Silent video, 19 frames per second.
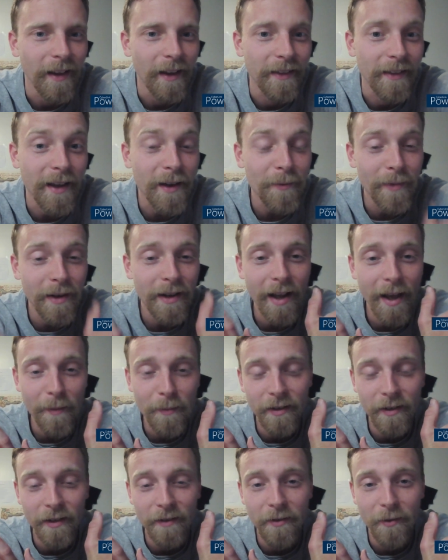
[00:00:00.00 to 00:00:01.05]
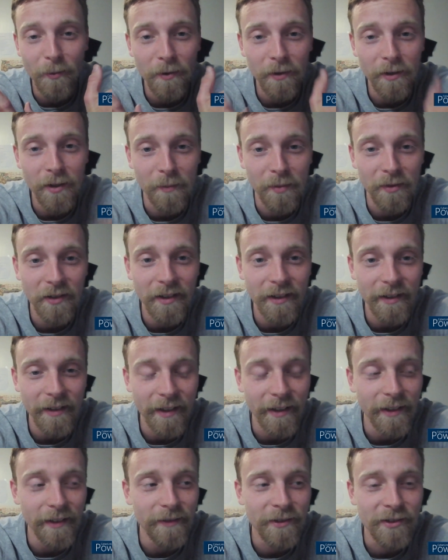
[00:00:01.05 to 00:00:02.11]
And that might happen if the world
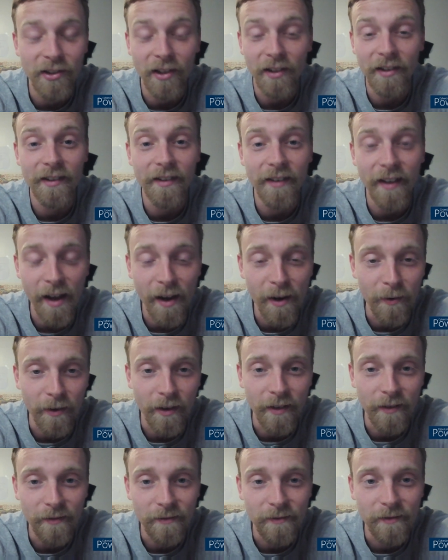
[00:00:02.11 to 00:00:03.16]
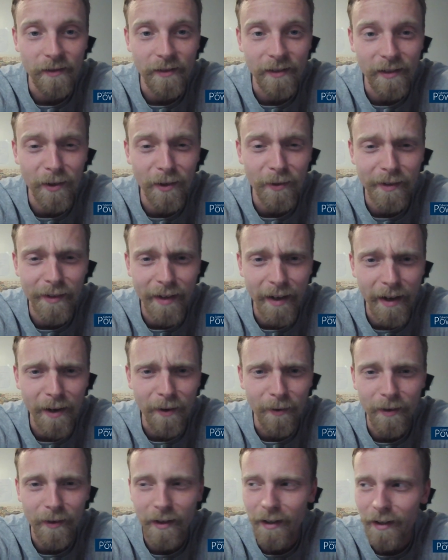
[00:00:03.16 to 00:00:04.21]
completely shuts down and goes
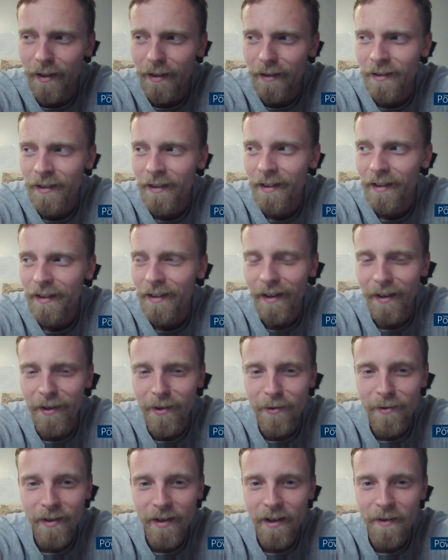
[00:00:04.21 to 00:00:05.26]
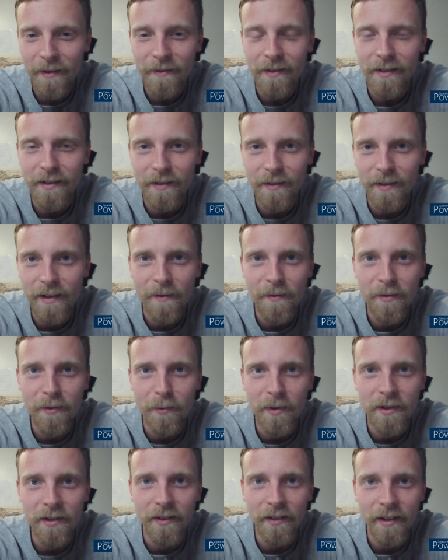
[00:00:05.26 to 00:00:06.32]
down. Are you going to still have the
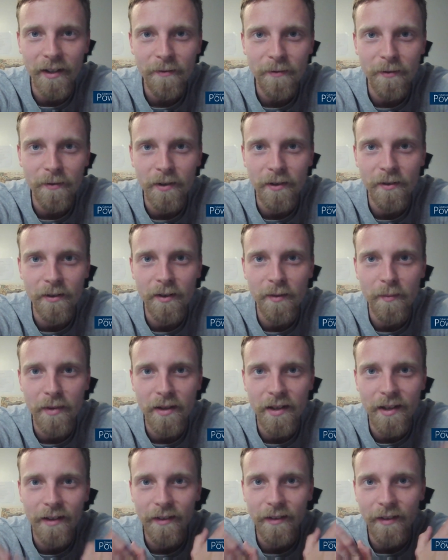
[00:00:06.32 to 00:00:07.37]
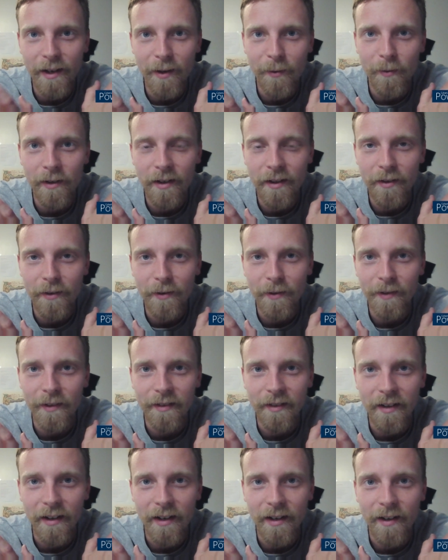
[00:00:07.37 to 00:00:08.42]
will to live, or are you going to be like one of
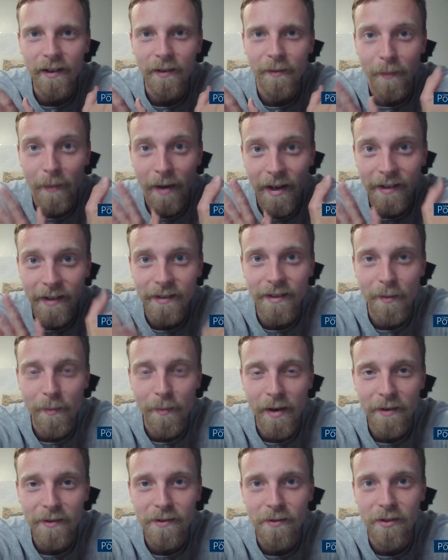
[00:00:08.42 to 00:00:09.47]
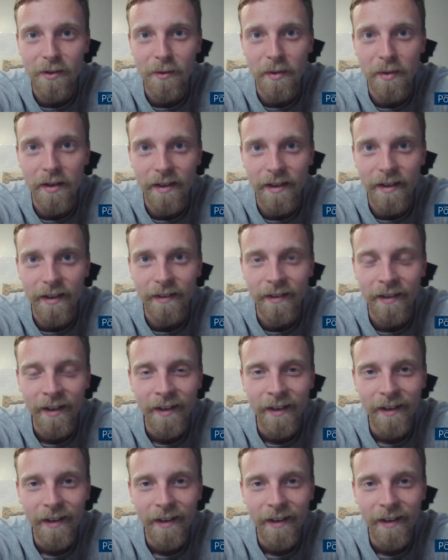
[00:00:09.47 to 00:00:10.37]
those mice in the Mouse Utopia that,